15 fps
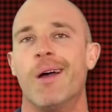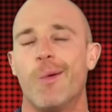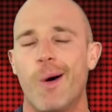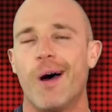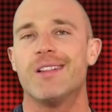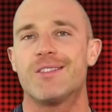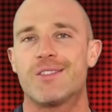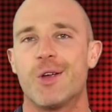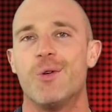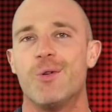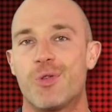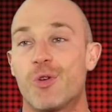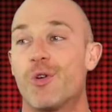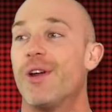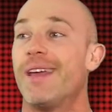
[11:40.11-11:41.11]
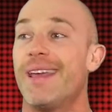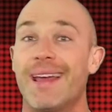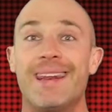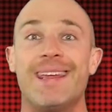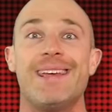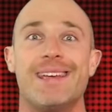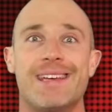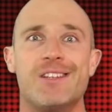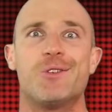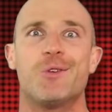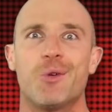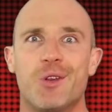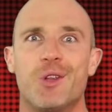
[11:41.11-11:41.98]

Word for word: One, two, three, and he is your